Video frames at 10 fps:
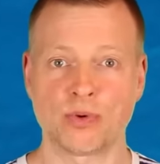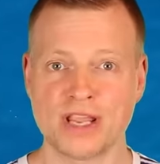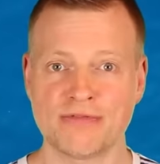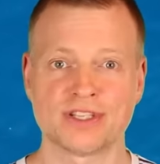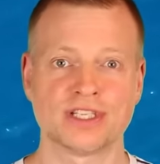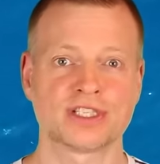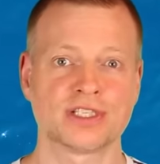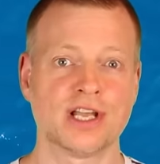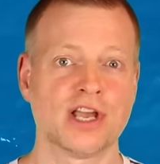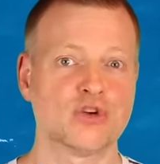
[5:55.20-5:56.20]
Reef
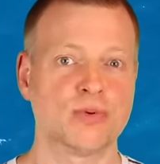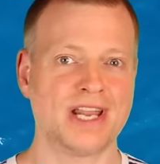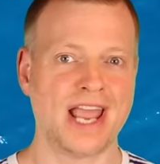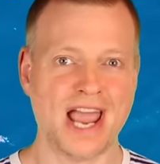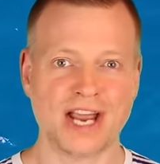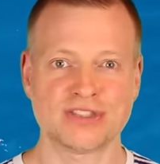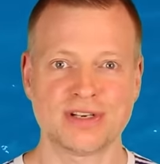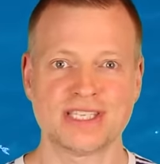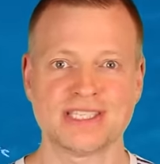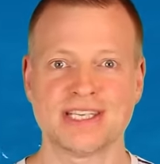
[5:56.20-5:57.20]
edition, you will
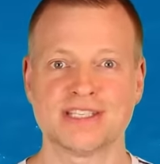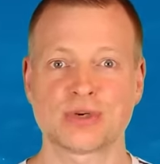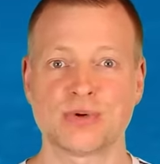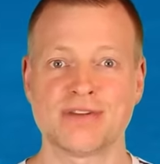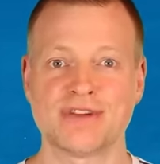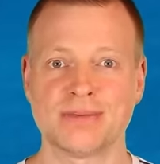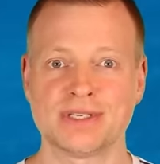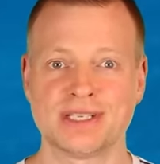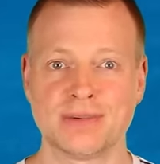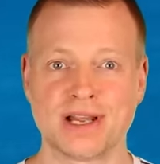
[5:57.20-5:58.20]
actually see a screen very
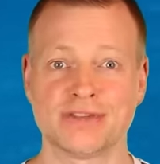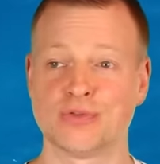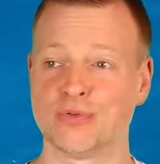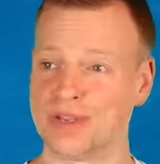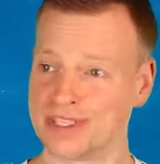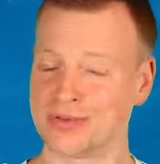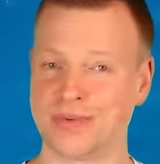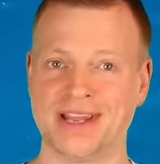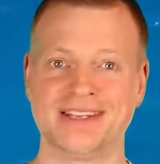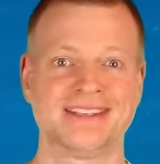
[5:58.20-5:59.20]
similar to this
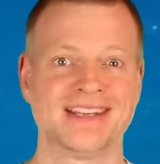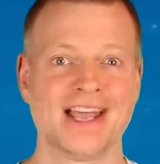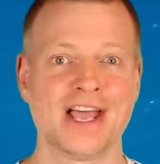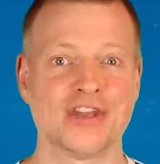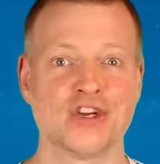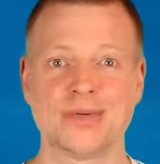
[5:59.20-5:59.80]
one. You